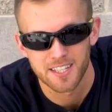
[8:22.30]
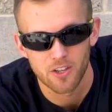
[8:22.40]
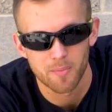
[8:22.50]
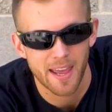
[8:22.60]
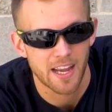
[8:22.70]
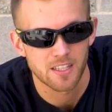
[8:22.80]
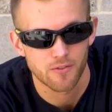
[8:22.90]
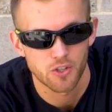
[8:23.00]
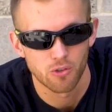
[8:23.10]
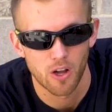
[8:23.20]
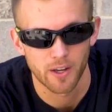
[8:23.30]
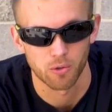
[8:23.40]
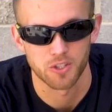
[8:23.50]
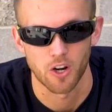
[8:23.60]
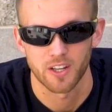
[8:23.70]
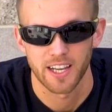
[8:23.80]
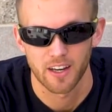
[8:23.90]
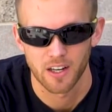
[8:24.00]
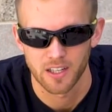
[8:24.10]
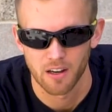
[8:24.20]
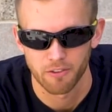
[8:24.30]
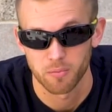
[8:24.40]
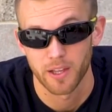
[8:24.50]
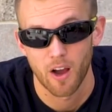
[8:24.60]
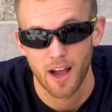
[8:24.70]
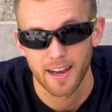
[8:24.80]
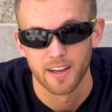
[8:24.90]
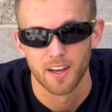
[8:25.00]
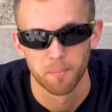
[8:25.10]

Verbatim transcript: still in my hands for too long, it will start to get uncomfortably hot,